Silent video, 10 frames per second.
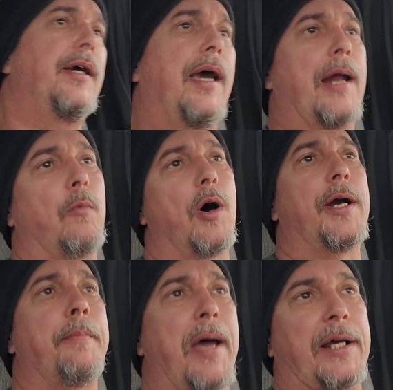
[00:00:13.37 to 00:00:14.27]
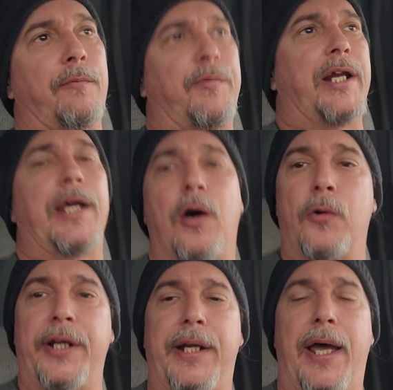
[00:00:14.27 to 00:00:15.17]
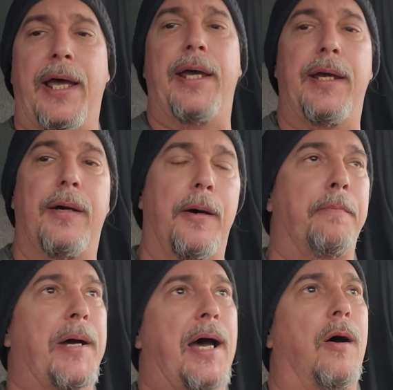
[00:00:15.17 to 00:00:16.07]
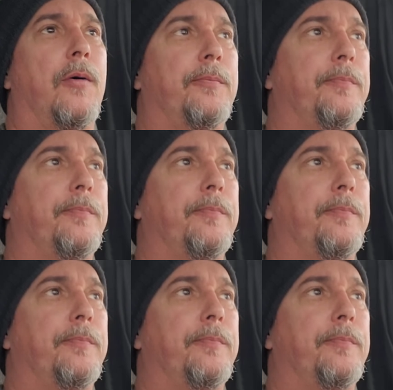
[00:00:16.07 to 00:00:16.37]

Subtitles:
And I wanted to make a video today about